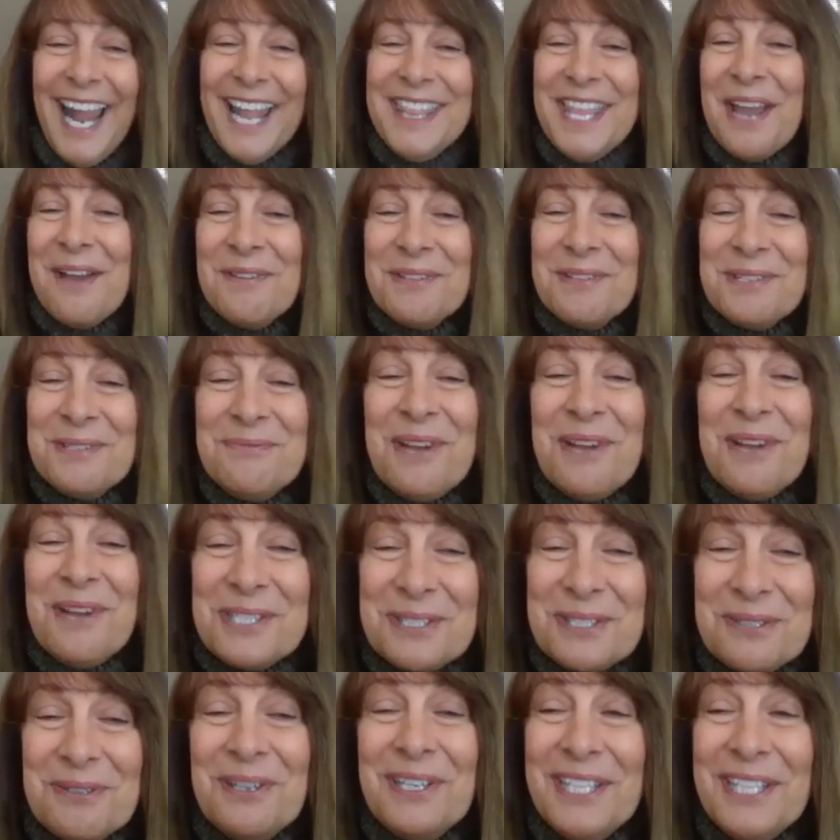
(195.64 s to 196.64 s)
And that was
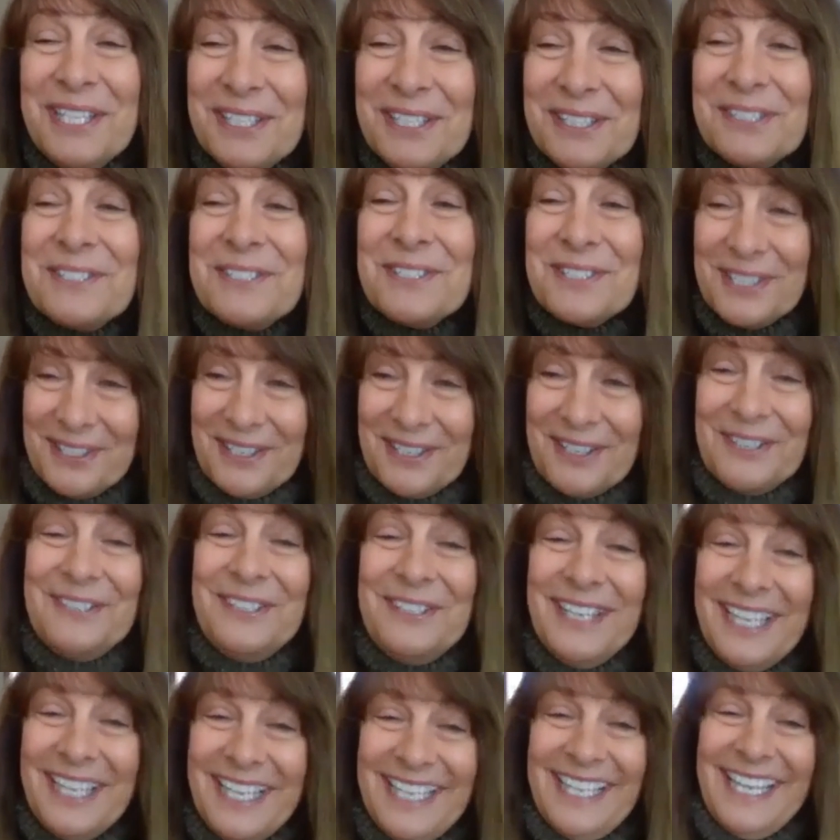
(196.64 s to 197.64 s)
about 20 years
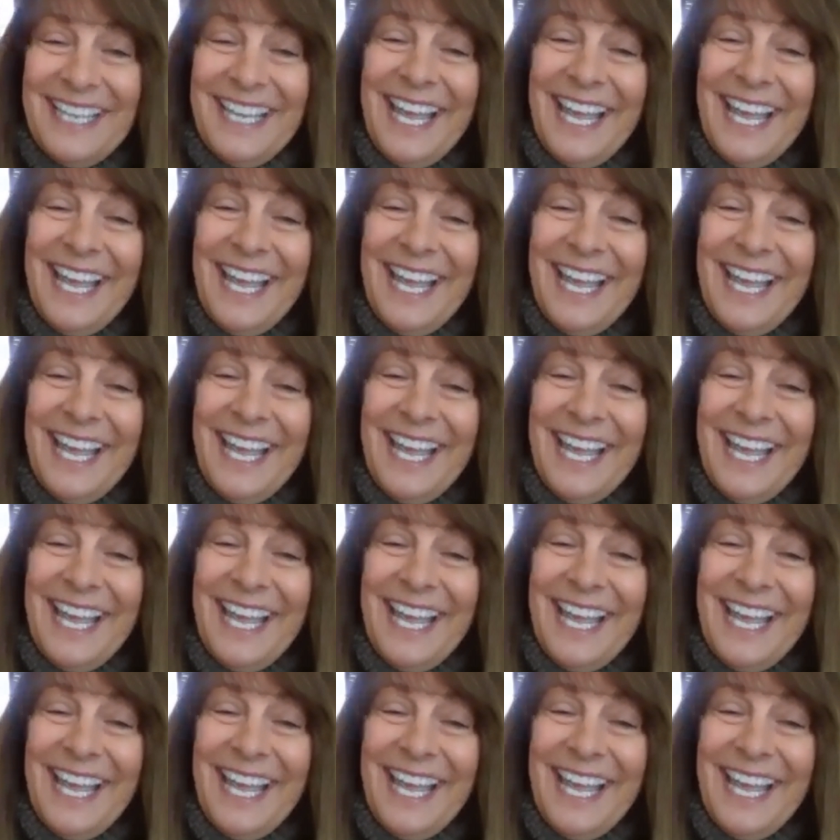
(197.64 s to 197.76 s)
ago.